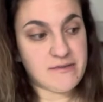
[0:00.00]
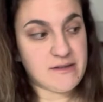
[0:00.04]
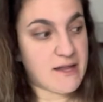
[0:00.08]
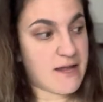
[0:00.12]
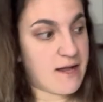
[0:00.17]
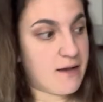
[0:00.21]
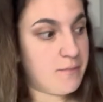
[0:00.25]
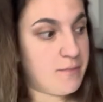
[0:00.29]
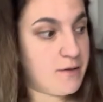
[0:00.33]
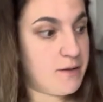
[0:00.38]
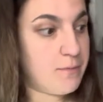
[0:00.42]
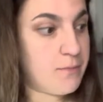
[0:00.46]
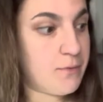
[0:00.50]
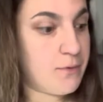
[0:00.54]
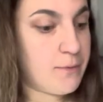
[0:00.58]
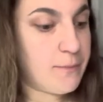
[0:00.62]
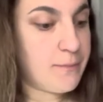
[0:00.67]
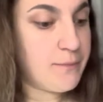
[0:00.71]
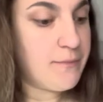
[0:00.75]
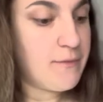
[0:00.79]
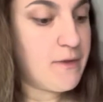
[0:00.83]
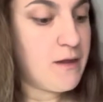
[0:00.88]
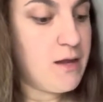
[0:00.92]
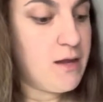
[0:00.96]
side, people.
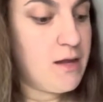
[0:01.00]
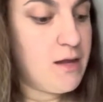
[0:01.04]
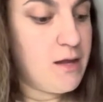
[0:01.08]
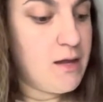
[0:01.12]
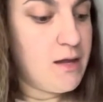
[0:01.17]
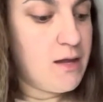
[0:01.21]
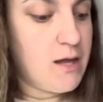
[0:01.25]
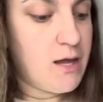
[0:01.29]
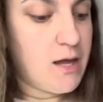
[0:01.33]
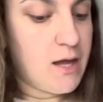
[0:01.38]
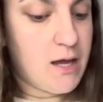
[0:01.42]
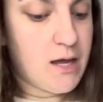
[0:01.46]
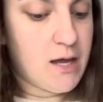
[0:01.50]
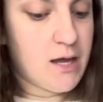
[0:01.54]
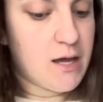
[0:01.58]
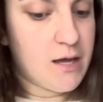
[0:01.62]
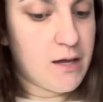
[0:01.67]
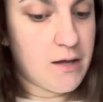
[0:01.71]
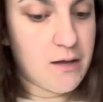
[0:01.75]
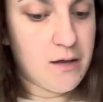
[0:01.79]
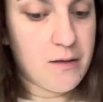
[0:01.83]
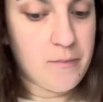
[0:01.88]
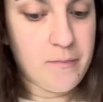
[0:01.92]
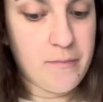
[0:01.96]

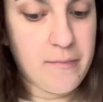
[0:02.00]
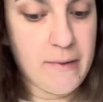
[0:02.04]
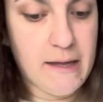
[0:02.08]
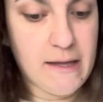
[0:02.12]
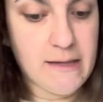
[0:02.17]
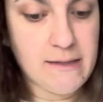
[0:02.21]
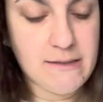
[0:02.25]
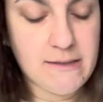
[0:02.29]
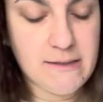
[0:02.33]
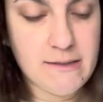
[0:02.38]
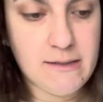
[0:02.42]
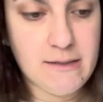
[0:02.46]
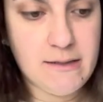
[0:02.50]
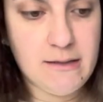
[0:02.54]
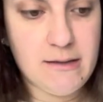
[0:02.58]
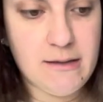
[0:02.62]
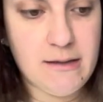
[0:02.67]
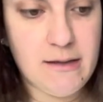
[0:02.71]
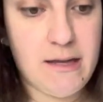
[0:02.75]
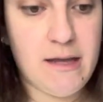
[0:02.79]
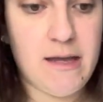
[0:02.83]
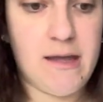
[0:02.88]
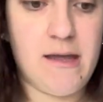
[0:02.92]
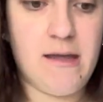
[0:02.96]
Uh, but
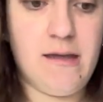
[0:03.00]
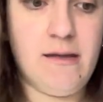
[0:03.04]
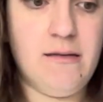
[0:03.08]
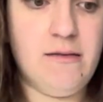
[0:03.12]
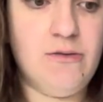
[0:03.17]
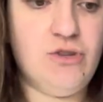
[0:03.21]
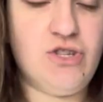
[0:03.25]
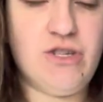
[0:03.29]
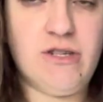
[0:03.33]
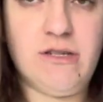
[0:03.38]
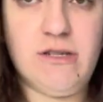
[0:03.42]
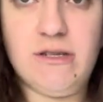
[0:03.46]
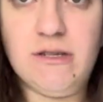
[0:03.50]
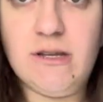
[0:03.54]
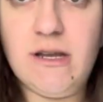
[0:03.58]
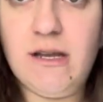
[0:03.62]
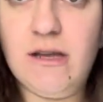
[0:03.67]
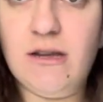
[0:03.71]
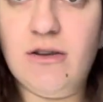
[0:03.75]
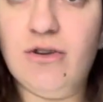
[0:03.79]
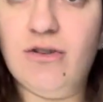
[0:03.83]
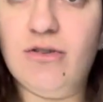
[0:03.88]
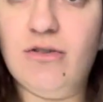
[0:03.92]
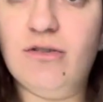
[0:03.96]
they just sit
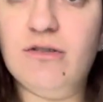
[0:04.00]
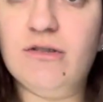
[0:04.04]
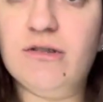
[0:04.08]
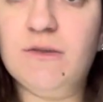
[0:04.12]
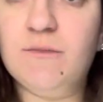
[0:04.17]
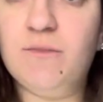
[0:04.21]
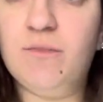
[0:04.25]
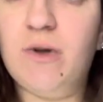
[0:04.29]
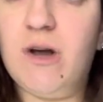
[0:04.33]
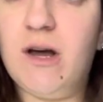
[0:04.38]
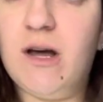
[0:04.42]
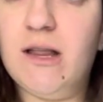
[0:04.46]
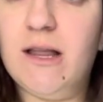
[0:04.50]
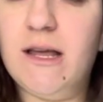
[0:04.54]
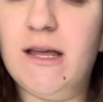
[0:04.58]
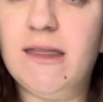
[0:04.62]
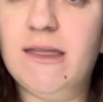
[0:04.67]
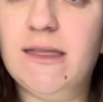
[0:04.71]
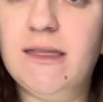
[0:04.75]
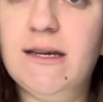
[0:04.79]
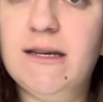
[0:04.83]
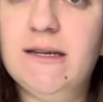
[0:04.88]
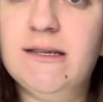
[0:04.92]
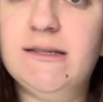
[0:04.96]
in your nursing bra
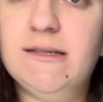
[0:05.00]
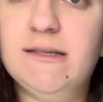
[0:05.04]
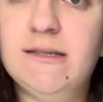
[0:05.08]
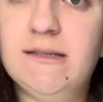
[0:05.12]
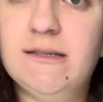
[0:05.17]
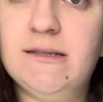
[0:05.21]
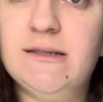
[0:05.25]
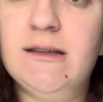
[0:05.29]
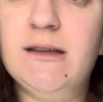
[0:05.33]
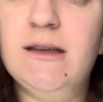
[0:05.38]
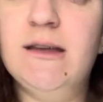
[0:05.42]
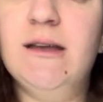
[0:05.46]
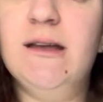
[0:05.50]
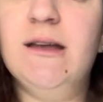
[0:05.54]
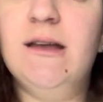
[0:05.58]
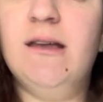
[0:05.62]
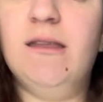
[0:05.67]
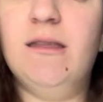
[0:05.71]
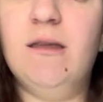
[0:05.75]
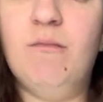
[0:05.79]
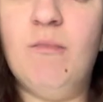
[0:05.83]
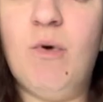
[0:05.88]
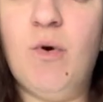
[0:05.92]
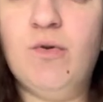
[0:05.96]
like this.
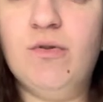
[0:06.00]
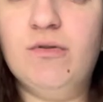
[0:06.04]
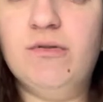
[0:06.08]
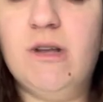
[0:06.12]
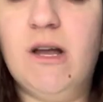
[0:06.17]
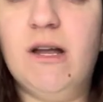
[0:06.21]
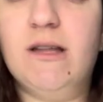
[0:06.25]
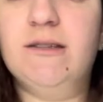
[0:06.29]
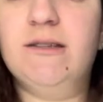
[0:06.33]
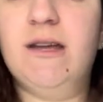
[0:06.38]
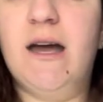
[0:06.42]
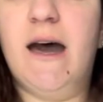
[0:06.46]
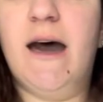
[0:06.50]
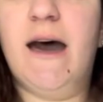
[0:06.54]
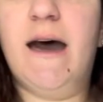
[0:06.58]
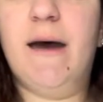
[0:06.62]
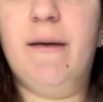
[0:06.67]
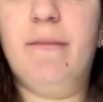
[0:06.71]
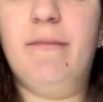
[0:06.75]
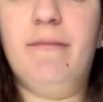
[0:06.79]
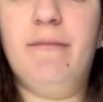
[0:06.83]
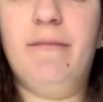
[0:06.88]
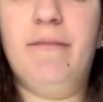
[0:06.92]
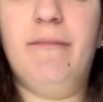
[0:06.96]
The motor's on
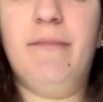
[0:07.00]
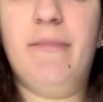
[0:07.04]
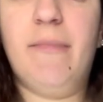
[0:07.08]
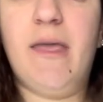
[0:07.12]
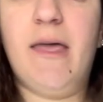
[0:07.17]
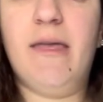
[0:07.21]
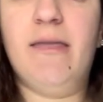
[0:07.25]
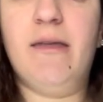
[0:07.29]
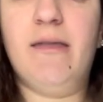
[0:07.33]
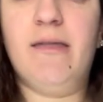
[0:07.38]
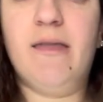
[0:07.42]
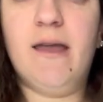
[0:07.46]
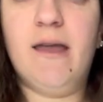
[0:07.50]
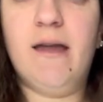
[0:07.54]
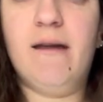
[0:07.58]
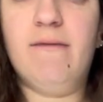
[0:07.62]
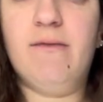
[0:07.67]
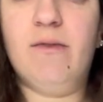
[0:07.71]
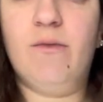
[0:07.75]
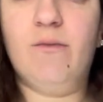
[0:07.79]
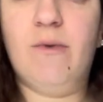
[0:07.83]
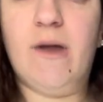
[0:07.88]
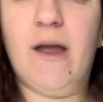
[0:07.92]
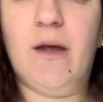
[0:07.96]
top, and then they have
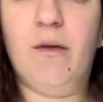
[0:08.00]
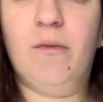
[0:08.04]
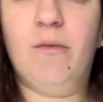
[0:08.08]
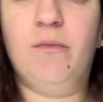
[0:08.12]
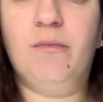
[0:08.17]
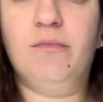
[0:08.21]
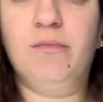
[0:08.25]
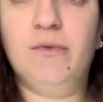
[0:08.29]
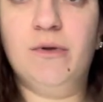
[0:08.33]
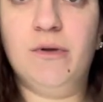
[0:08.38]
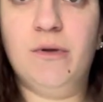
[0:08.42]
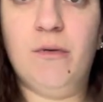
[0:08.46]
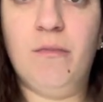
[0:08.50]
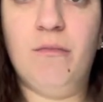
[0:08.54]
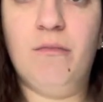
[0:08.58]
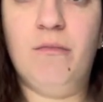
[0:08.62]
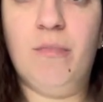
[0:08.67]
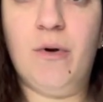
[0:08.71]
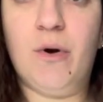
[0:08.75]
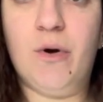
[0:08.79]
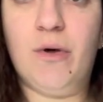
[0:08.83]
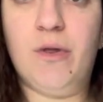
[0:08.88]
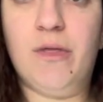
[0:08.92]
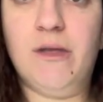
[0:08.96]
the round
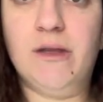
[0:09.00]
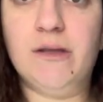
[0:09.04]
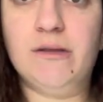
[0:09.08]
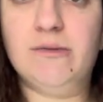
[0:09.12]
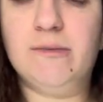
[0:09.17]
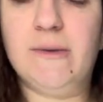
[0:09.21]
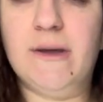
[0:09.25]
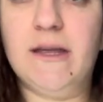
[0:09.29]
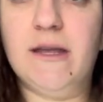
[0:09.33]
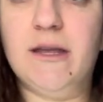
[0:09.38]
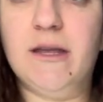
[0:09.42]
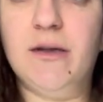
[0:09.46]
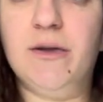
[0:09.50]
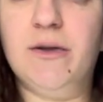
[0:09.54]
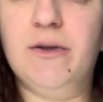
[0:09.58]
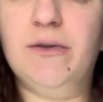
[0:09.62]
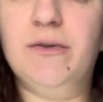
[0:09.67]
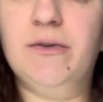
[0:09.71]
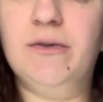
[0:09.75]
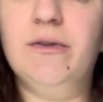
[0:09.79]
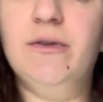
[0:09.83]
balls in right there.